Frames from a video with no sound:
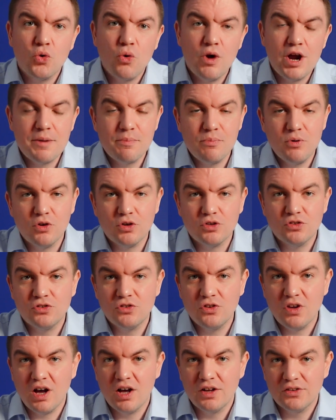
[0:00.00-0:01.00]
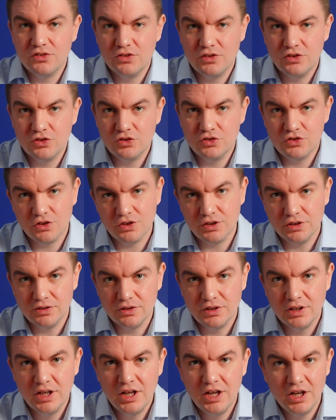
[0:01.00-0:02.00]
QuickBooks starts to struggle.
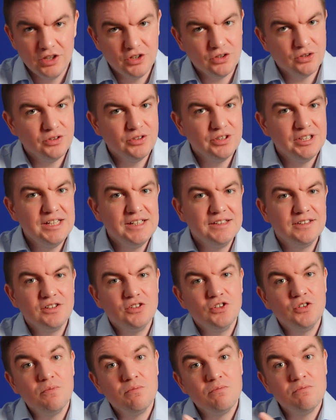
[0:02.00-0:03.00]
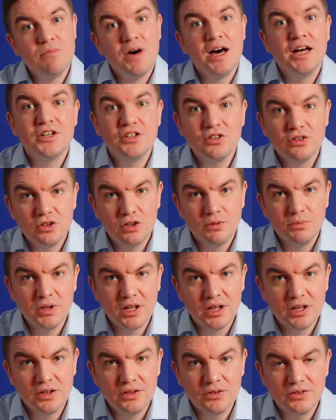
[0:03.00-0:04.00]
You'll need to do manual
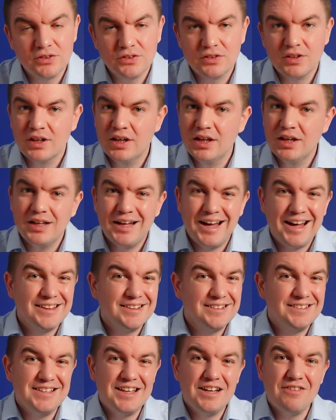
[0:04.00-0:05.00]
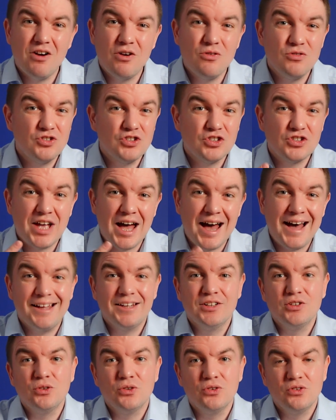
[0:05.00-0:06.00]
uploads, and Xero just
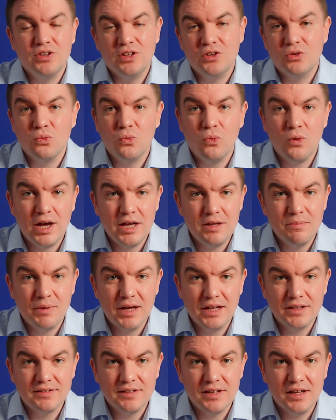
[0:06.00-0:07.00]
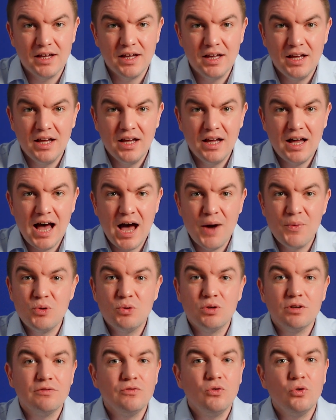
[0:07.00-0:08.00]
handles this way better. And we
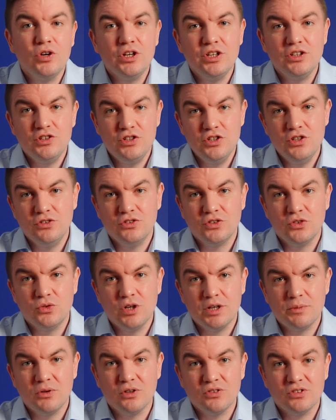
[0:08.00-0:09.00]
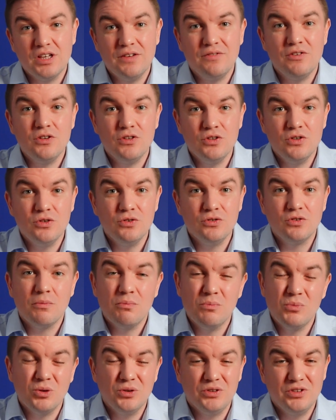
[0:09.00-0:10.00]
would avoid using QuickBooks if you use
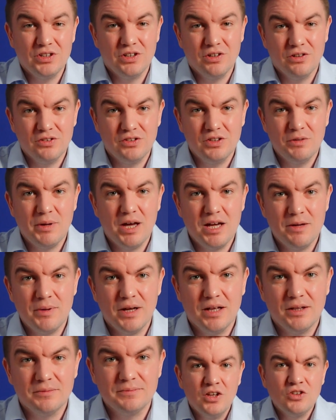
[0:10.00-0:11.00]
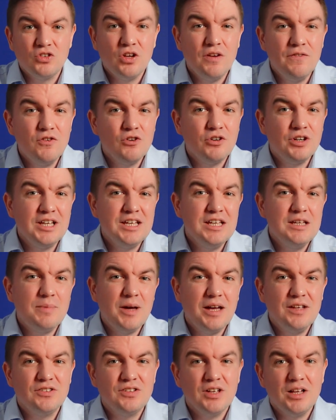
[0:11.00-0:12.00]
multi-currency PayPal. So if you're an
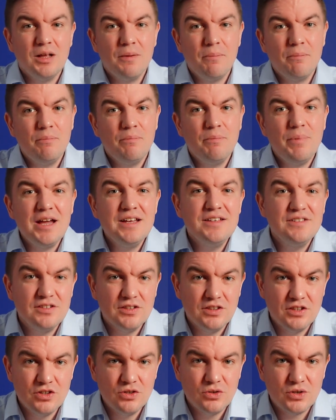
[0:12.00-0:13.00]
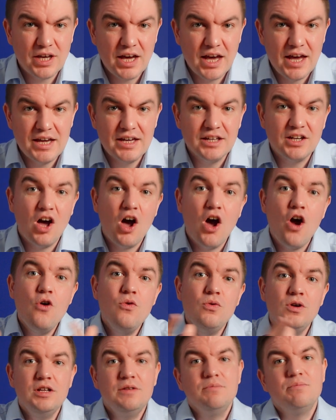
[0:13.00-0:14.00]
eBay seller based in the UK and
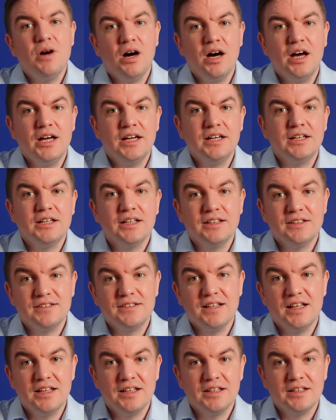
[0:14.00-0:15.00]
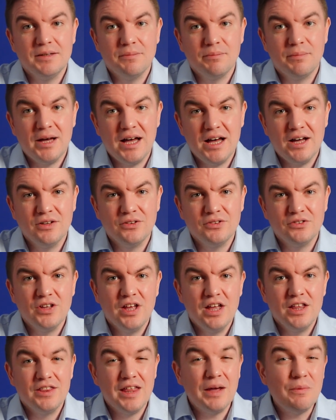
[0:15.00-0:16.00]
only buying and selling in pounds,
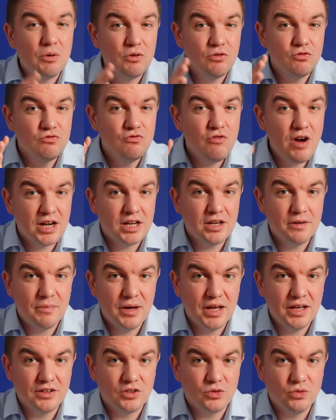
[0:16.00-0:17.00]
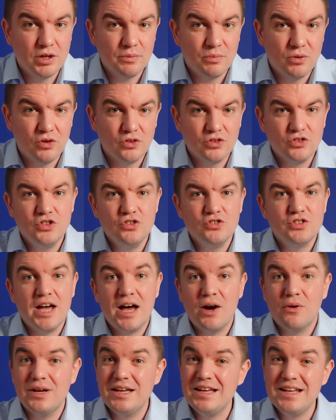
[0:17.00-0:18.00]
then we would recommend QuickBooks due to
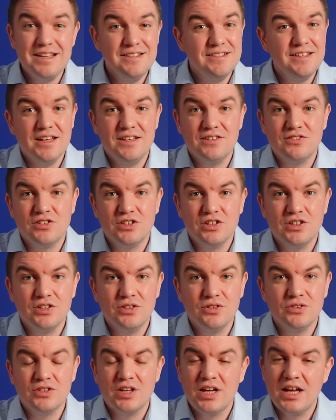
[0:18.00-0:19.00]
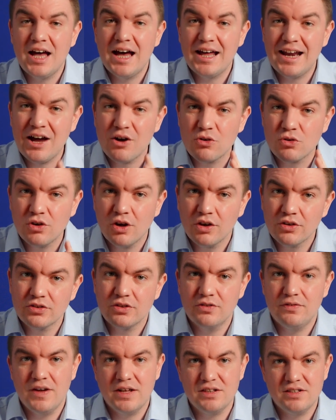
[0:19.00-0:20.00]
how easy it is to use and how
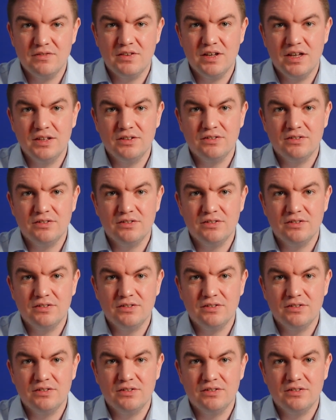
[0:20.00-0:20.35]
cost effective it